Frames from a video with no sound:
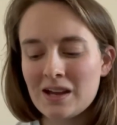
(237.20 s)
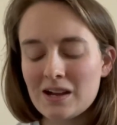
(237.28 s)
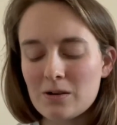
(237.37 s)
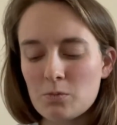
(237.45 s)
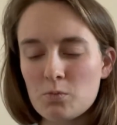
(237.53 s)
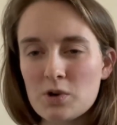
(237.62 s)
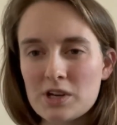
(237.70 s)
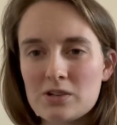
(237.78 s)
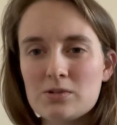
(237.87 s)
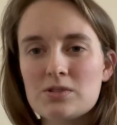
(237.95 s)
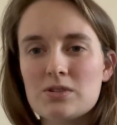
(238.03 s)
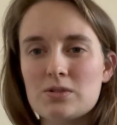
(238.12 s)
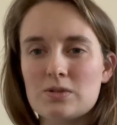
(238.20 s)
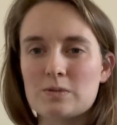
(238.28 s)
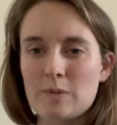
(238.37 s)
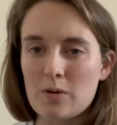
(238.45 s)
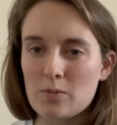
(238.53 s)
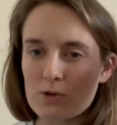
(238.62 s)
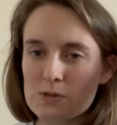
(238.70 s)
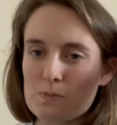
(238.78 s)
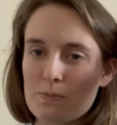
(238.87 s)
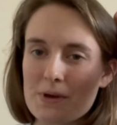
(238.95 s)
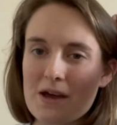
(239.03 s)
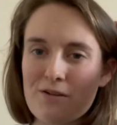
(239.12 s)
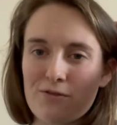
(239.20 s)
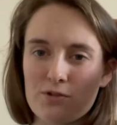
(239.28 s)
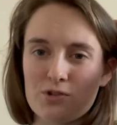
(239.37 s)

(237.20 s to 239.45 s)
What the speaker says: And what he also talked about was barefoot